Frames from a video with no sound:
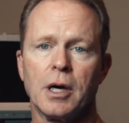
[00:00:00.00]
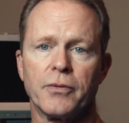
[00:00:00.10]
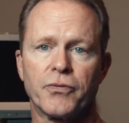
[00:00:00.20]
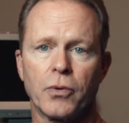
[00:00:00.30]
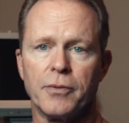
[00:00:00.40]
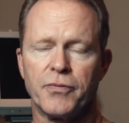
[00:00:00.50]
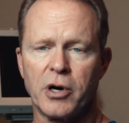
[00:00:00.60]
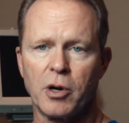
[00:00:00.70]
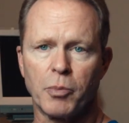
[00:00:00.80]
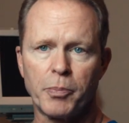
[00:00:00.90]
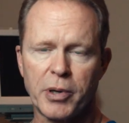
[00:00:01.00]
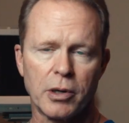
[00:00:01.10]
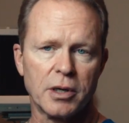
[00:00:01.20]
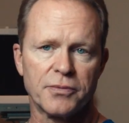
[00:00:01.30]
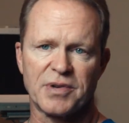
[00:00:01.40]
for a variable
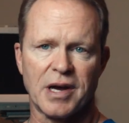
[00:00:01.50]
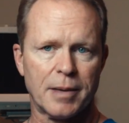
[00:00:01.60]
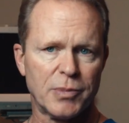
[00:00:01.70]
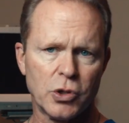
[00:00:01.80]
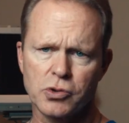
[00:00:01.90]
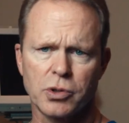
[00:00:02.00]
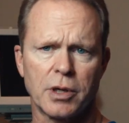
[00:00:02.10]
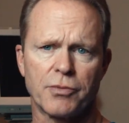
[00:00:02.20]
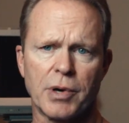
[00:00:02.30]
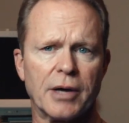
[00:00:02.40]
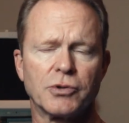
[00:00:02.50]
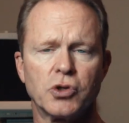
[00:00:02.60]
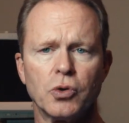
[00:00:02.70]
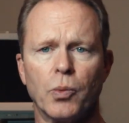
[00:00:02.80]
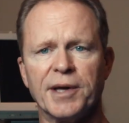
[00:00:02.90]
period of time, usually around
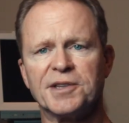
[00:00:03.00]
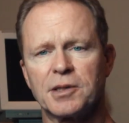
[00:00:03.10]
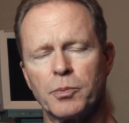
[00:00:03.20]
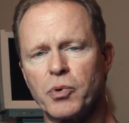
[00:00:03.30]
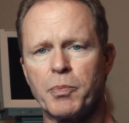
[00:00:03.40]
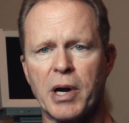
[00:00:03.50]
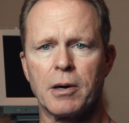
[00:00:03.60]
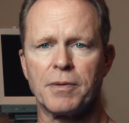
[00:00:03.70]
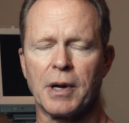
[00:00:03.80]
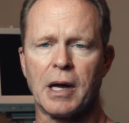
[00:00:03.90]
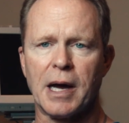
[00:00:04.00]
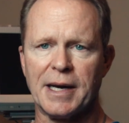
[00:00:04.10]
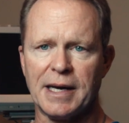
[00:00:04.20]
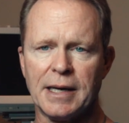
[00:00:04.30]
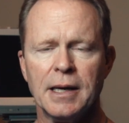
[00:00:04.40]
2 weeks, to prepare the
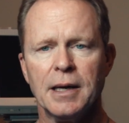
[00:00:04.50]
lining.